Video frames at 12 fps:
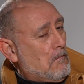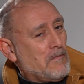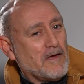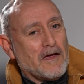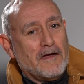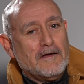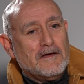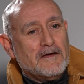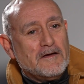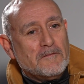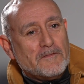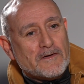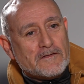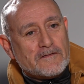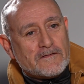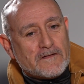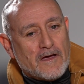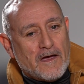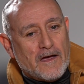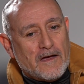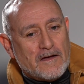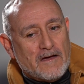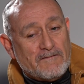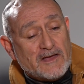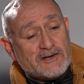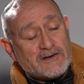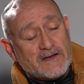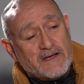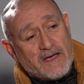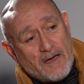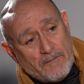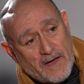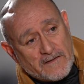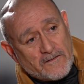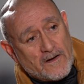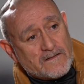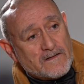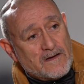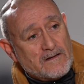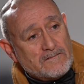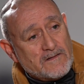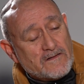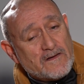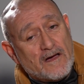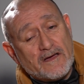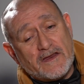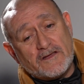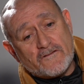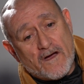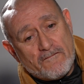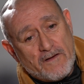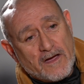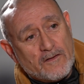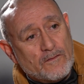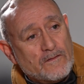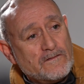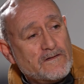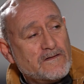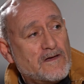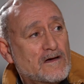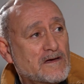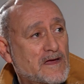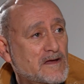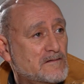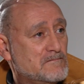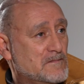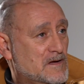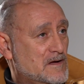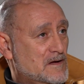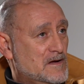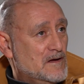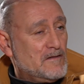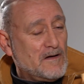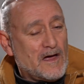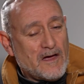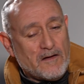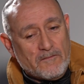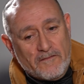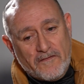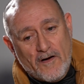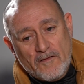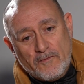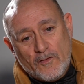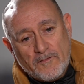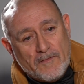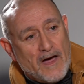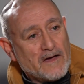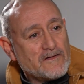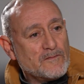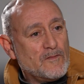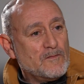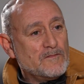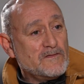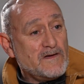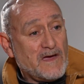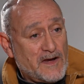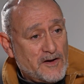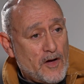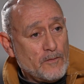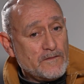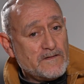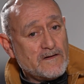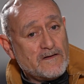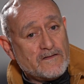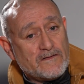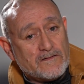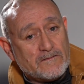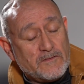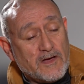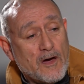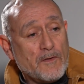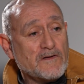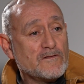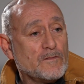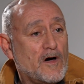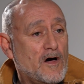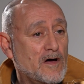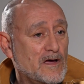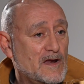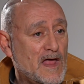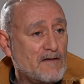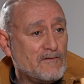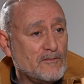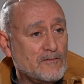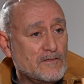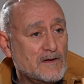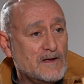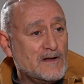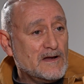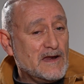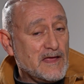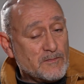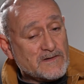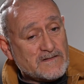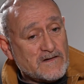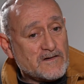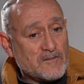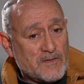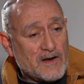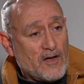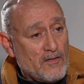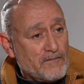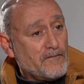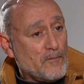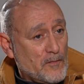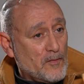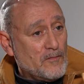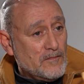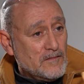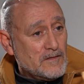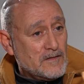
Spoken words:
yeah? But eventually you get better at it, you start getting track records, you start getting 5-point maximums, you get noticed, you go into a higher level, league position a bit like football,